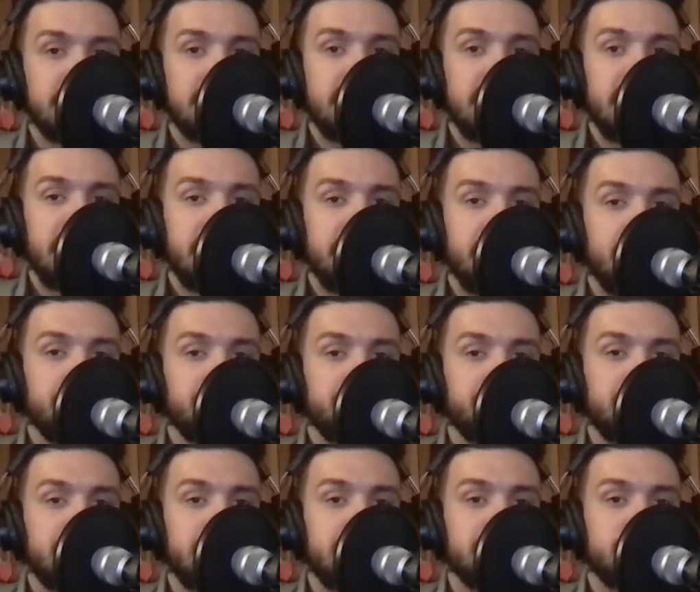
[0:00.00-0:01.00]
He also
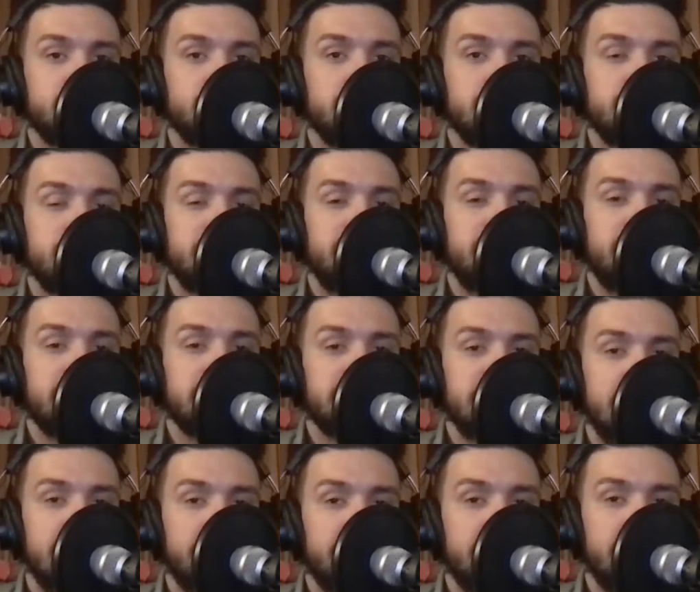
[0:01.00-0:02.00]
said it's going to be very
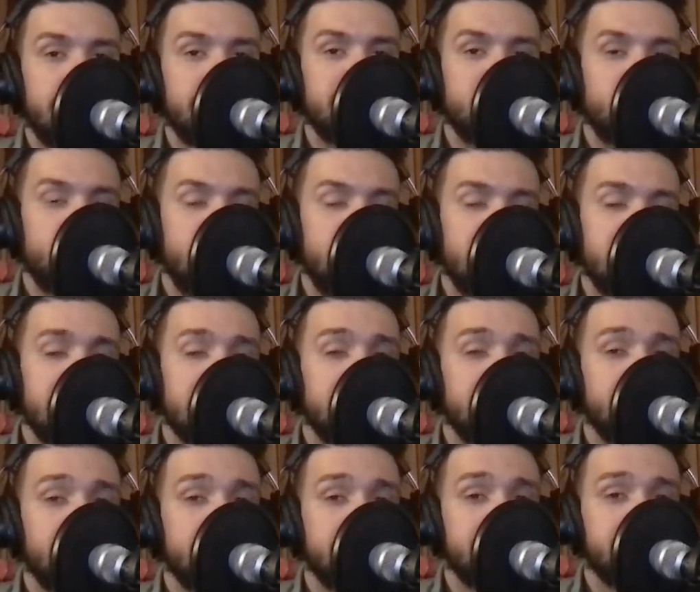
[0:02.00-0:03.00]
tough for them to win in the
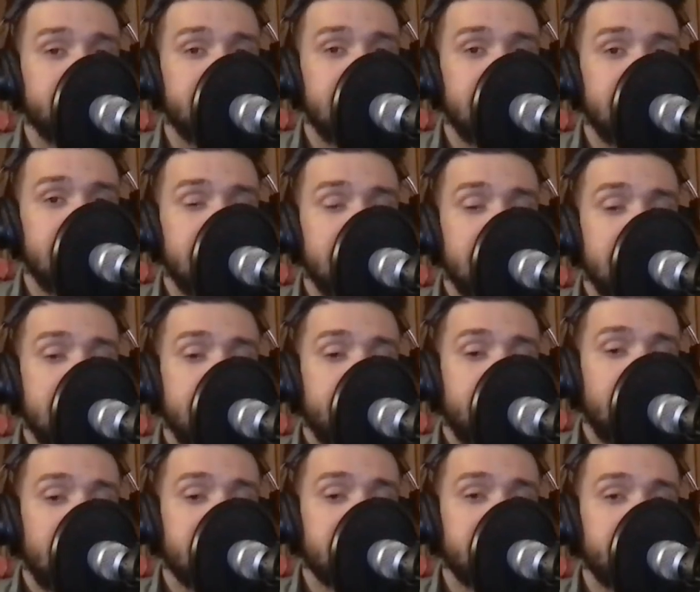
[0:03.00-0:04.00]
first year,
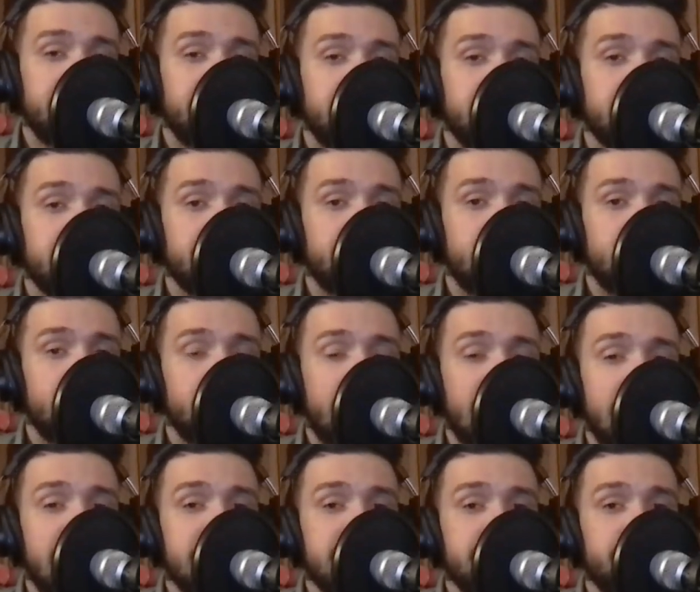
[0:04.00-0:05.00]
but as the Furniture Row
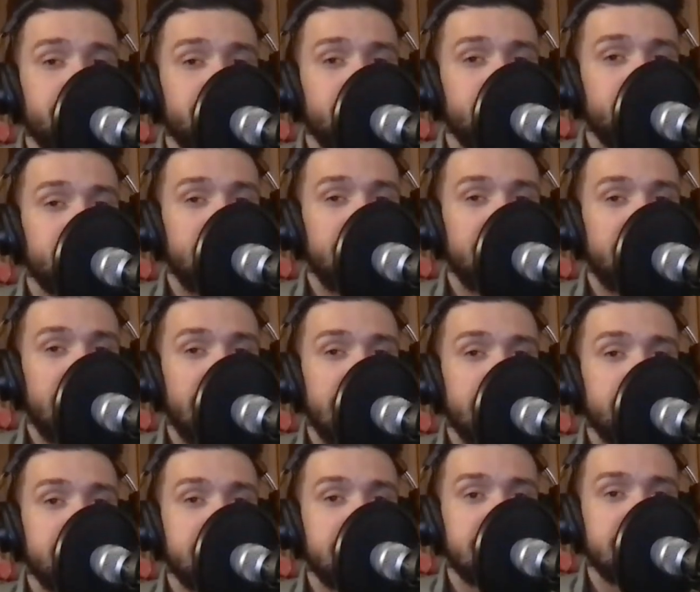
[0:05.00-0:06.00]
guys proved that they
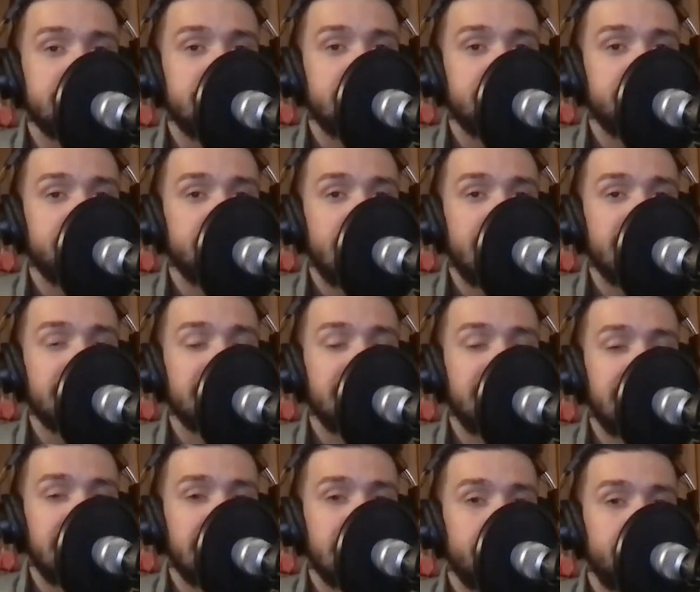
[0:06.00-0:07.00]
can be successful as an
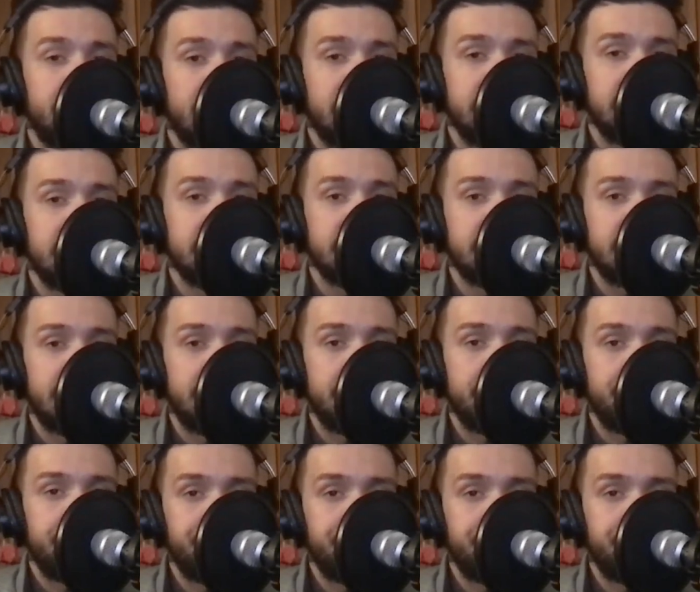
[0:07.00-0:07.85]
independent team.